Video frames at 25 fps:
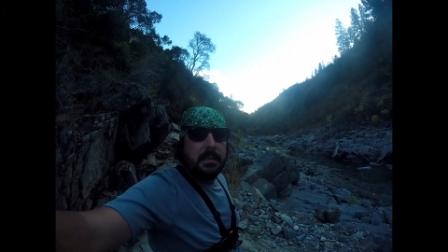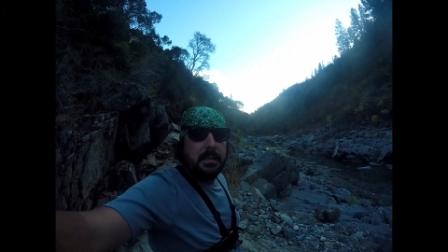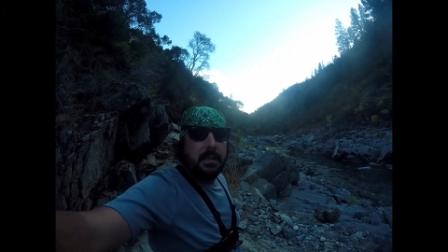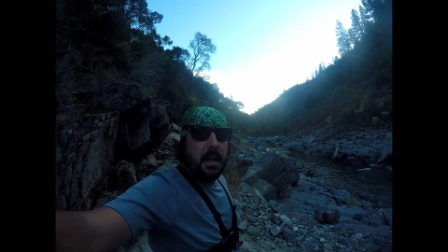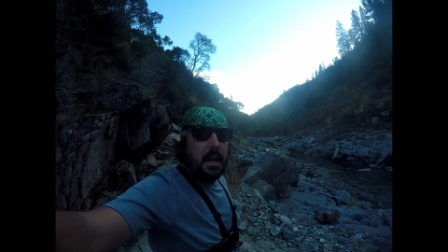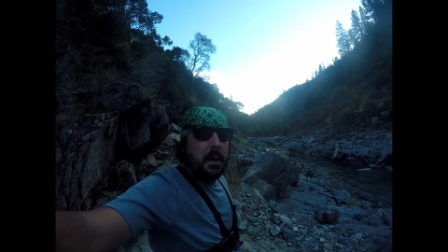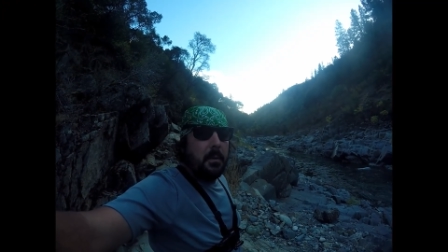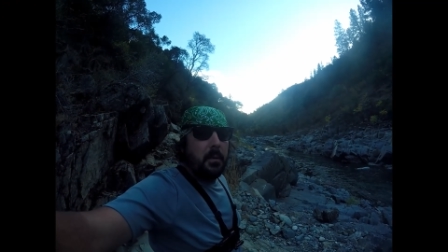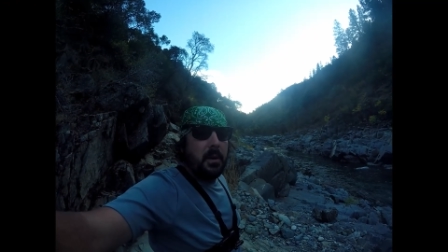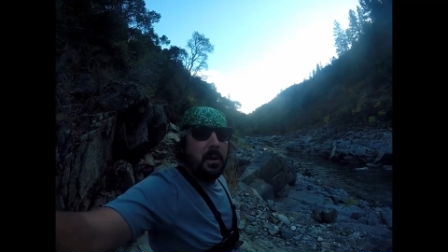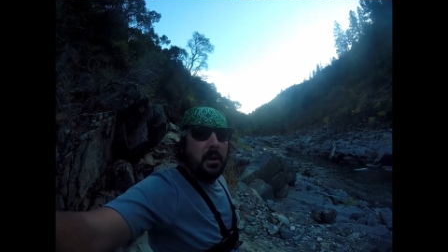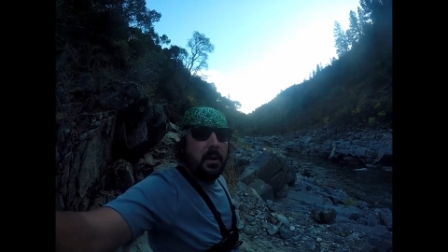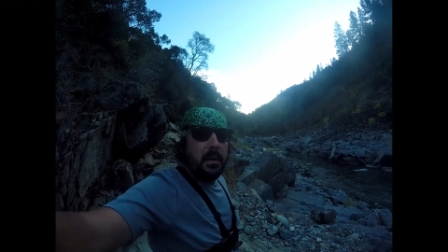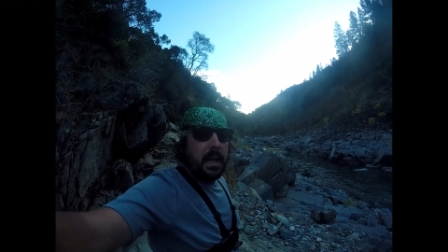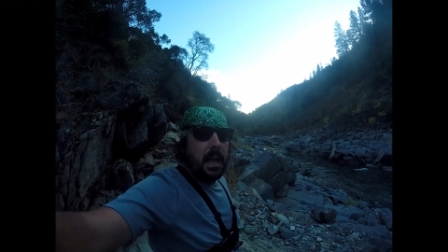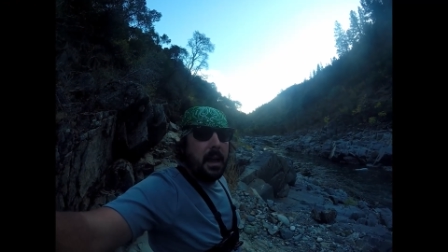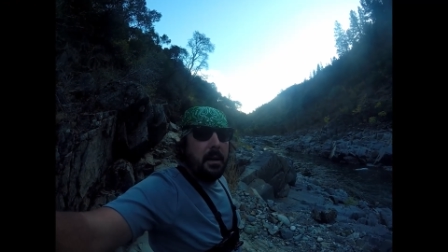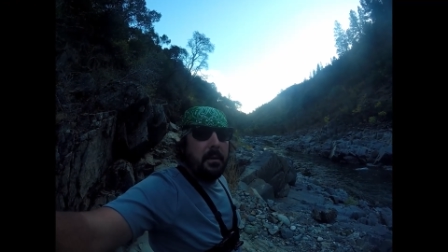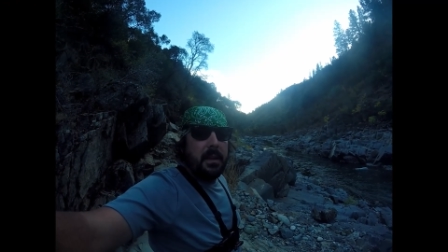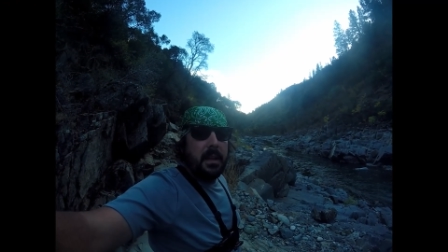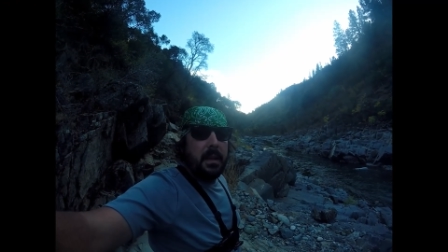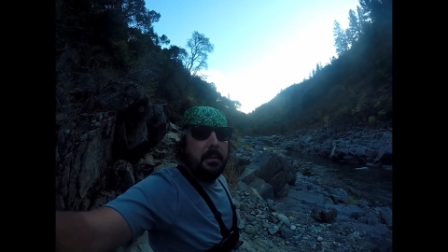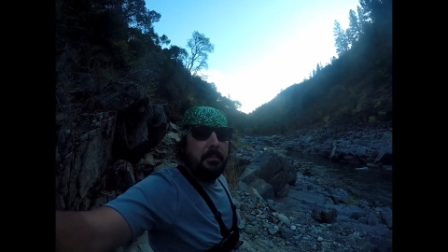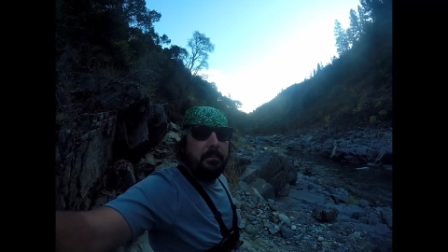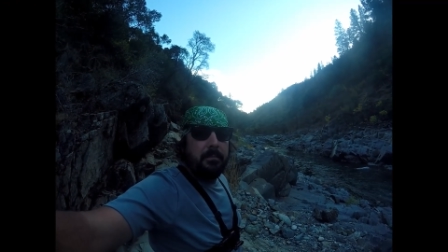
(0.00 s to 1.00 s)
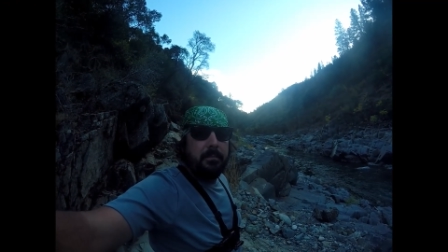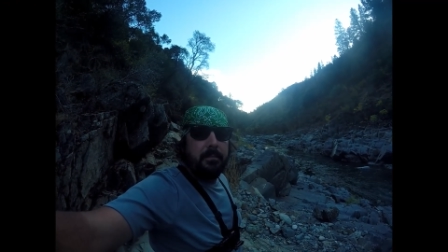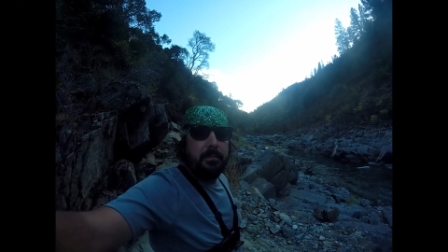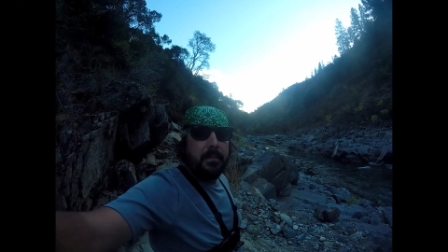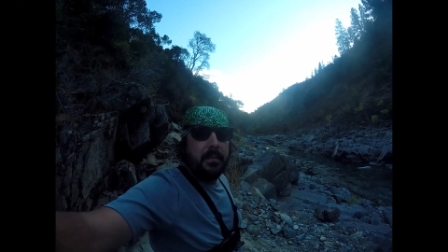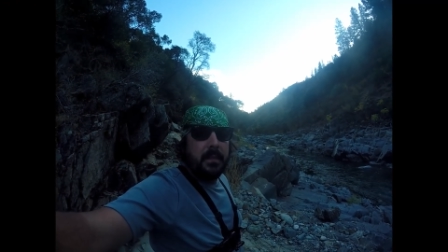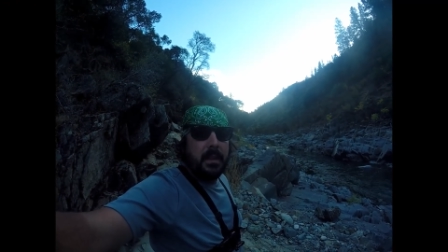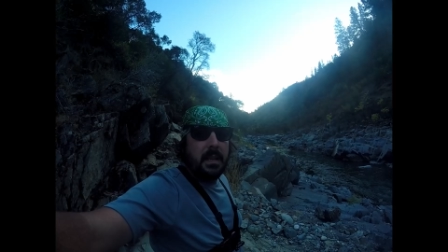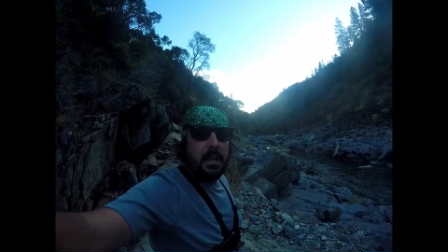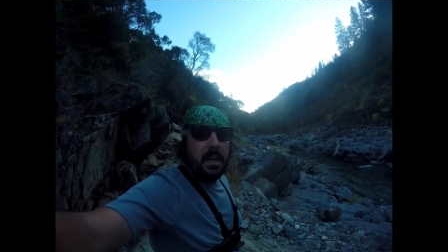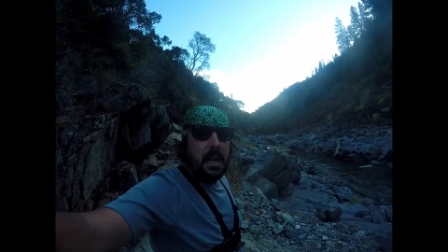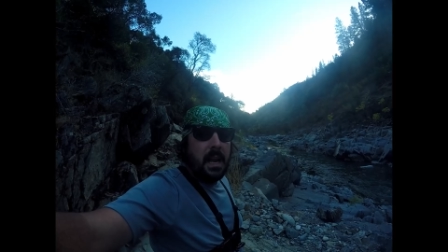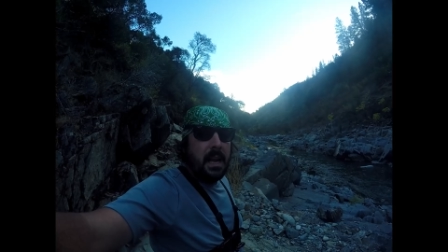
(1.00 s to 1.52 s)
Eh, we're okay with it.
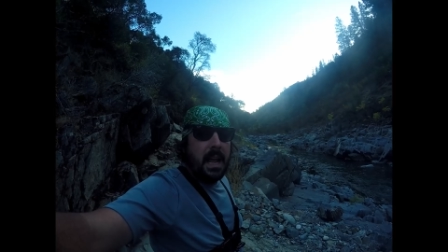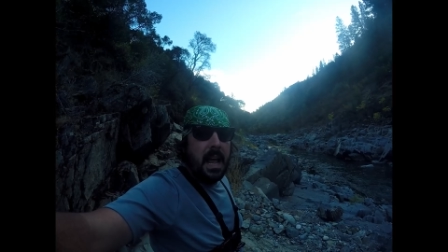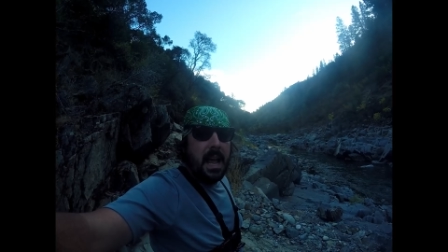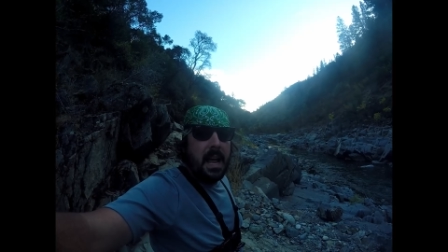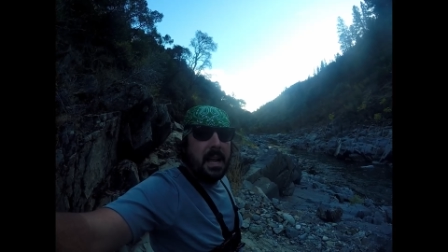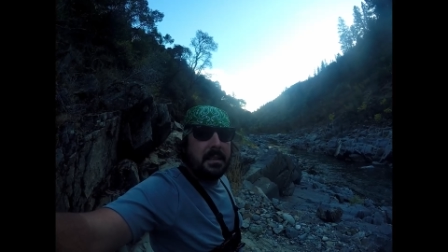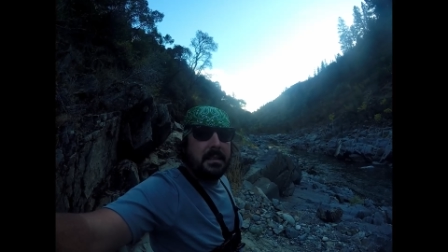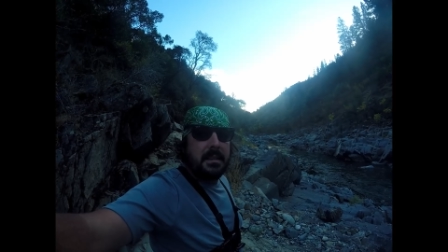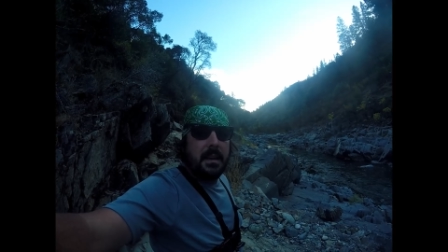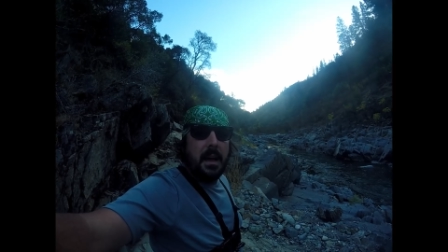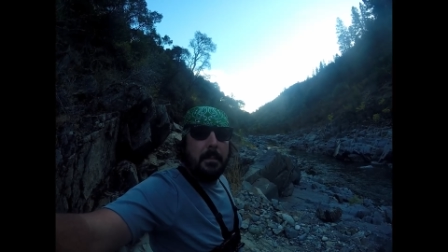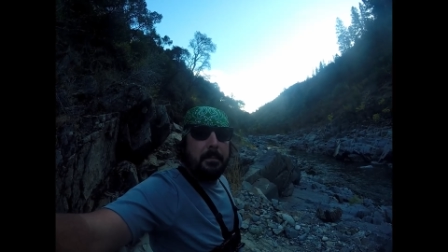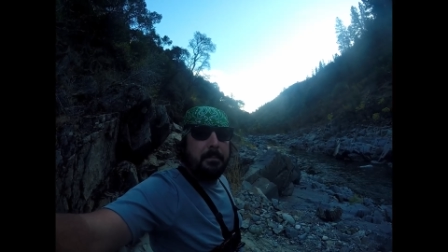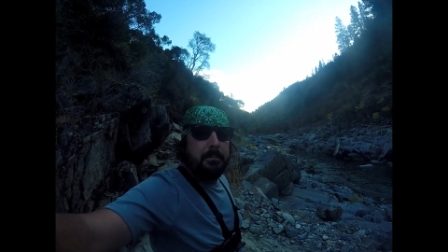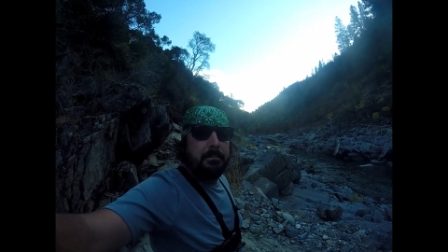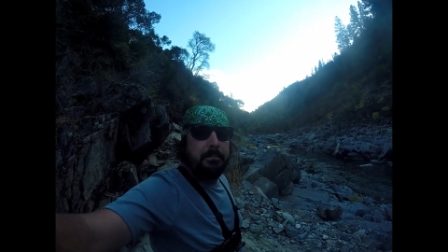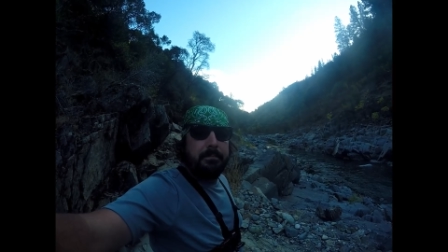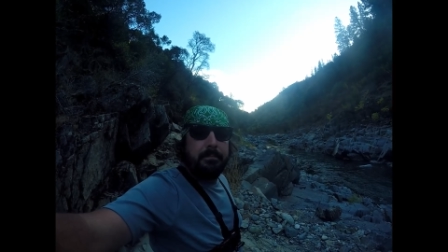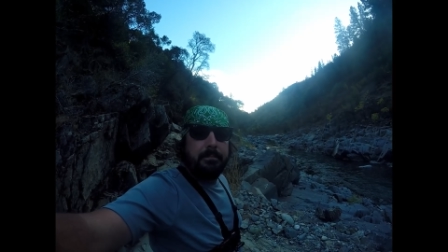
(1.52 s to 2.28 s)
It adds up.